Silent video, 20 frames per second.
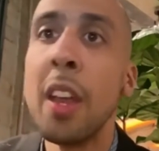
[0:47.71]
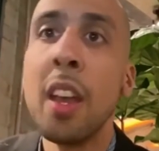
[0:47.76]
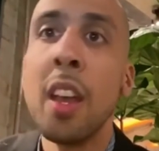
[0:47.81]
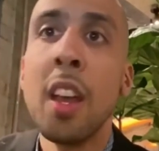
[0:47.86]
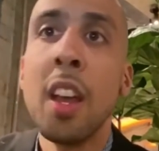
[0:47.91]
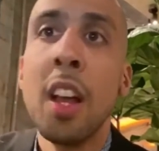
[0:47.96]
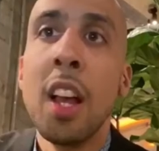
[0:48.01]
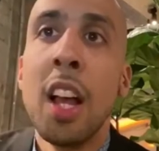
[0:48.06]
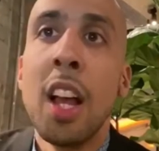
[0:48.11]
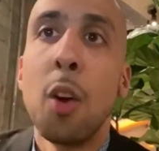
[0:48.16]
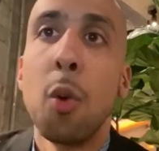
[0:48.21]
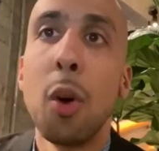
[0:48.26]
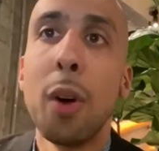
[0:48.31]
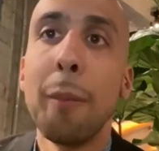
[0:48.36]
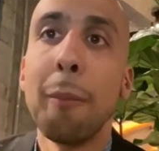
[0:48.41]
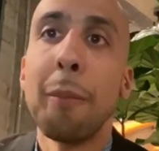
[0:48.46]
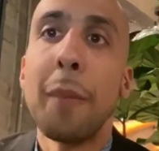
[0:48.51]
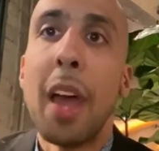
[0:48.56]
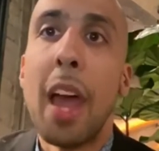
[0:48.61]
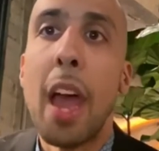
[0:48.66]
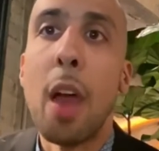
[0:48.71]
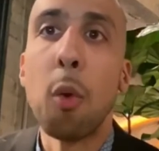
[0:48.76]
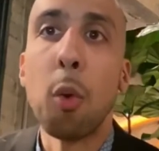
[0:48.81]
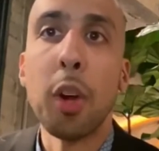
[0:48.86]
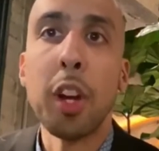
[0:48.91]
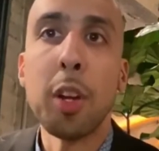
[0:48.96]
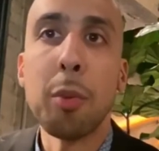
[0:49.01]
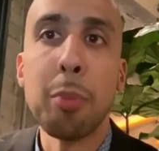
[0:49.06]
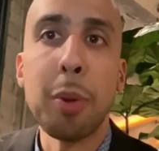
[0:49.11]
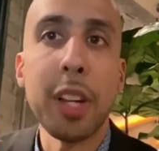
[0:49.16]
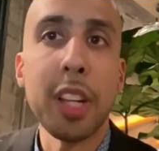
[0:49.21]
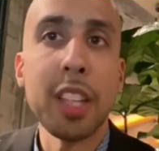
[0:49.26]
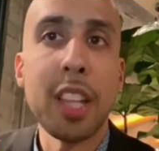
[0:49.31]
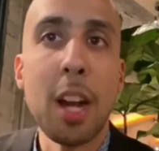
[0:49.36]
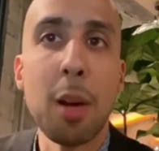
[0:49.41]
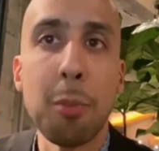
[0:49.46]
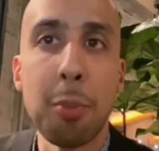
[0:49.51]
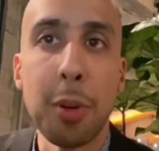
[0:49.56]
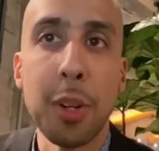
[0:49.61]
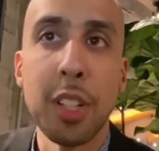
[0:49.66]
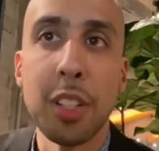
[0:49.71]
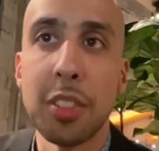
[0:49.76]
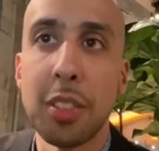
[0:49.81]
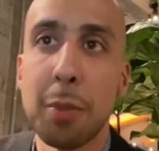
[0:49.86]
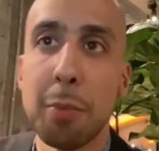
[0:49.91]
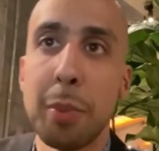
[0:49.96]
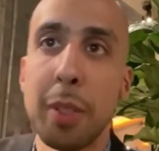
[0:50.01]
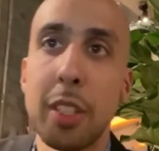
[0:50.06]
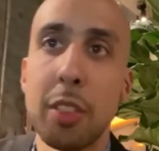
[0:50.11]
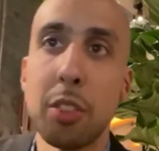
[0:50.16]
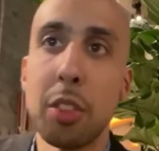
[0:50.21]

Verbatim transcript: Well, and we're going to break it down pretty simply.